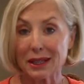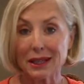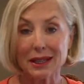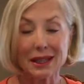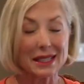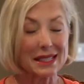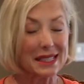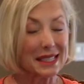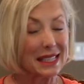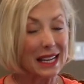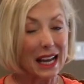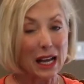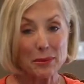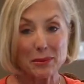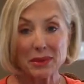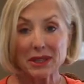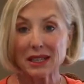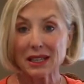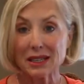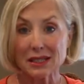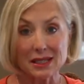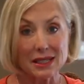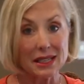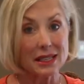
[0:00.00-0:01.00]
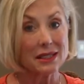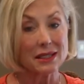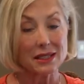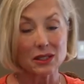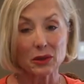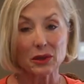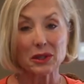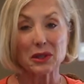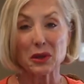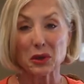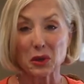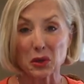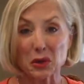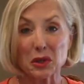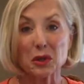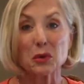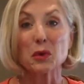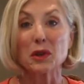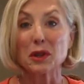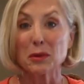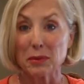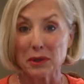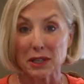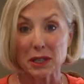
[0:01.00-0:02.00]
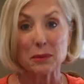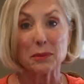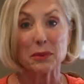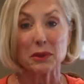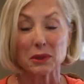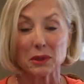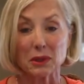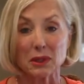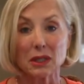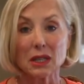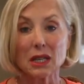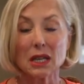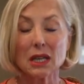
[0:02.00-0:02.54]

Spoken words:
That's not because necessarily they're good with people.